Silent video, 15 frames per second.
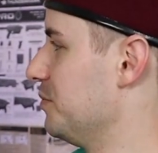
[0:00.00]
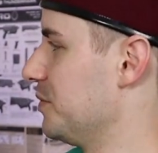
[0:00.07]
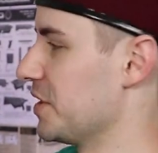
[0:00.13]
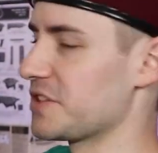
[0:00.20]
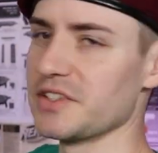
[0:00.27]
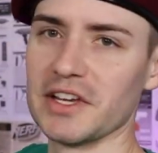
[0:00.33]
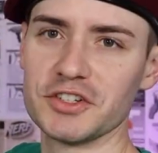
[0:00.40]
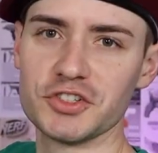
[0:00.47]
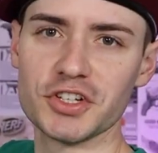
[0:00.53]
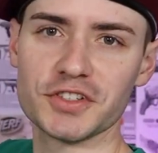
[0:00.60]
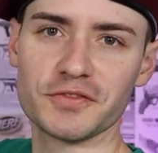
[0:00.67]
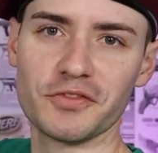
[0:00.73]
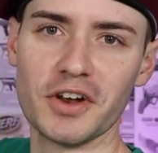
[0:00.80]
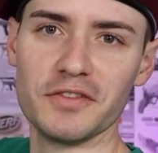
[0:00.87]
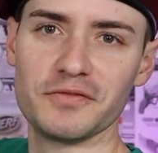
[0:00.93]
but it's like
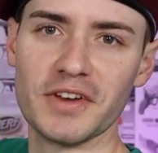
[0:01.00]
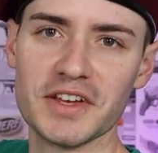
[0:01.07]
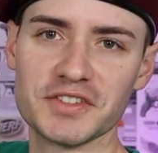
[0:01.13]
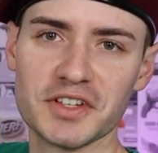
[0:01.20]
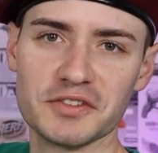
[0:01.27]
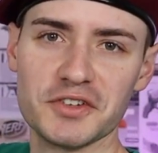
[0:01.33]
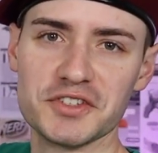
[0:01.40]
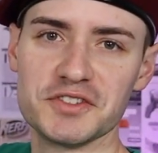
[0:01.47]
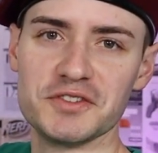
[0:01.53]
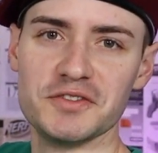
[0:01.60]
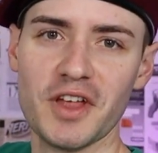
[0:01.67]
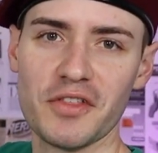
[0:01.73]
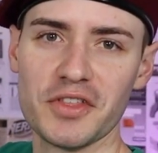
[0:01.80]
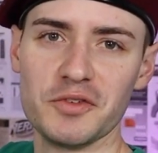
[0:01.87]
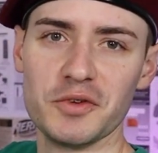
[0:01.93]
just front facing. There's
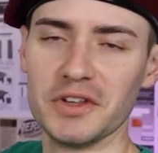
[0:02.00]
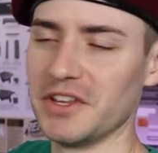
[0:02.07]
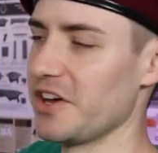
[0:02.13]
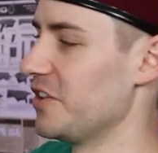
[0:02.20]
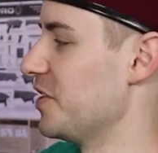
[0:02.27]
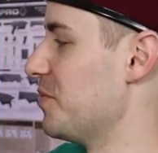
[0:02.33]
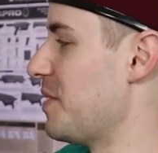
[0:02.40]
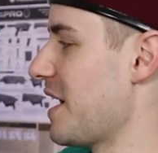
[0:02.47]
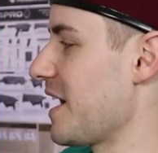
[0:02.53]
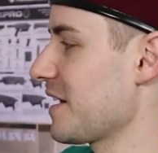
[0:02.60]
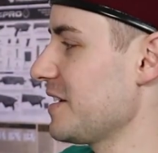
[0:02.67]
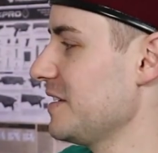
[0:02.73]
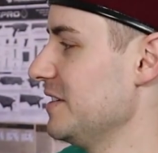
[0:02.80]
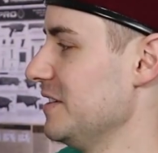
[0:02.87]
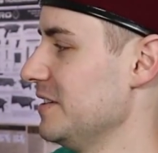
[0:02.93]
nothing really on the
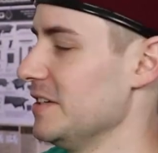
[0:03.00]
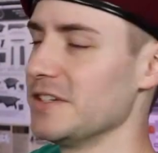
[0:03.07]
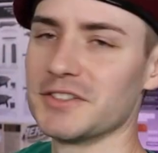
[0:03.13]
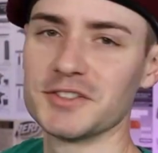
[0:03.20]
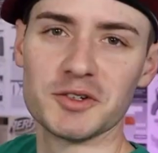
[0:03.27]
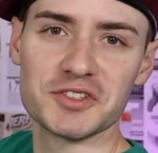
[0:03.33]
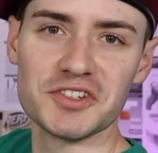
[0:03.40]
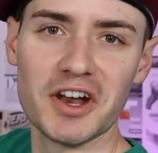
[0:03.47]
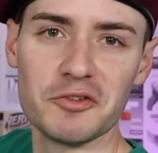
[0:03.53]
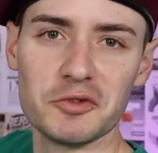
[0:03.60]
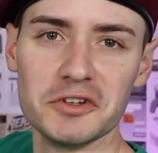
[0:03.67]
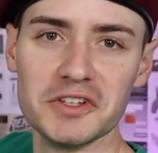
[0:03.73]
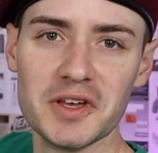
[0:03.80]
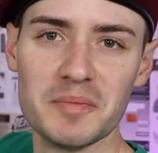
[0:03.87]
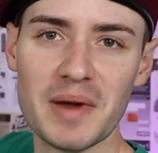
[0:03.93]
back, so it's not
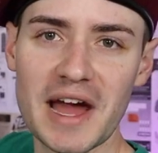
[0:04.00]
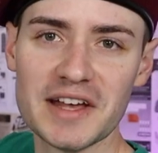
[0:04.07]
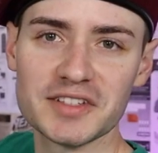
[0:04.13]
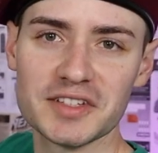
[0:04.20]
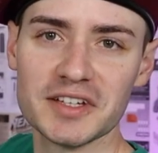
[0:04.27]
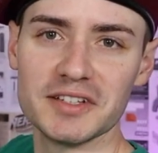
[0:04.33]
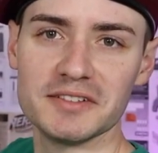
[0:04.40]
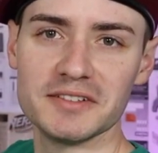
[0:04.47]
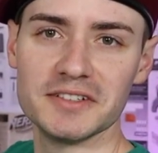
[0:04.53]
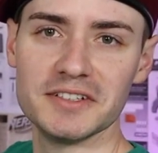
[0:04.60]
really a basket.